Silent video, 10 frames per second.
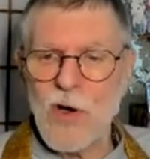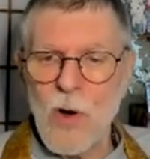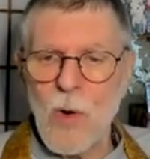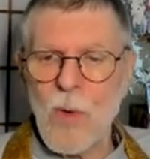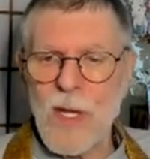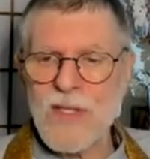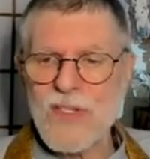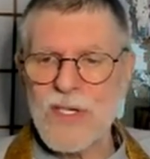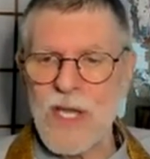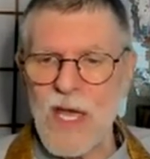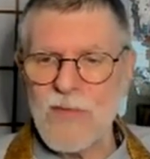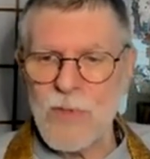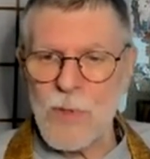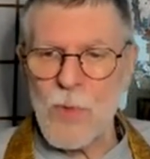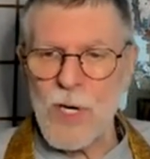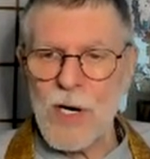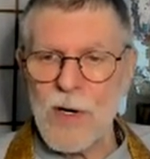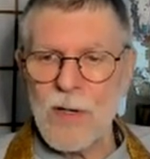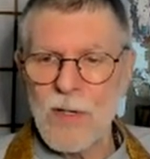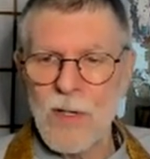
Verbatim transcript: always and everywhere